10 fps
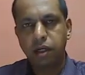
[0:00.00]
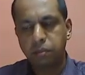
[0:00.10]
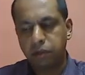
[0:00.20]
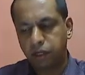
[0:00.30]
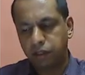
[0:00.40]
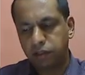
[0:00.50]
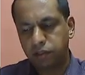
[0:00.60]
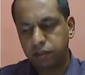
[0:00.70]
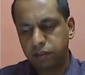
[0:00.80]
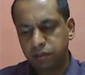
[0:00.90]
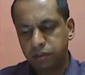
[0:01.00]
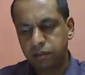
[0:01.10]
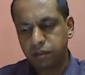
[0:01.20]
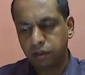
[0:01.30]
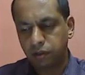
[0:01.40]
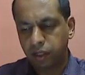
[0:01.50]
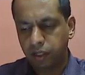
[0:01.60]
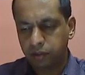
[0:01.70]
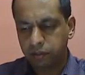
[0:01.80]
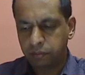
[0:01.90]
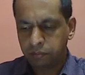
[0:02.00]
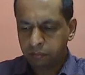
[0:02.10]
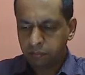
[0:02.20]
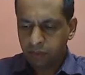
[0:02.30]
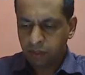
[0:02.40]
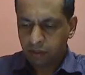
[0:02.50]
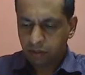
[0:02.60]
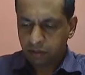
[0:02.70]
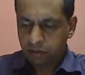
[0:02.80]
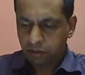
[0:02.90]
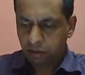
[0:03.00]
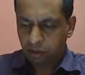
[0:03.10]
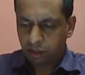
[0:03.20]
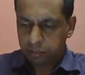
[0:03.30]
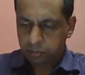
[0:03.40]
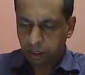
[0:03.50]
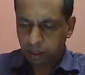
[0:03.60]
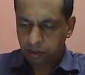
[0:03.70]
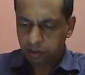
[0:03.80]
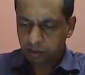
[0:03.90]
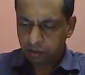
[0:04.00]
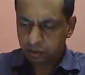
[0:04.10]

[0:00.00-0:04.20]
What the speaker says: It will be like this. Okay, so in this part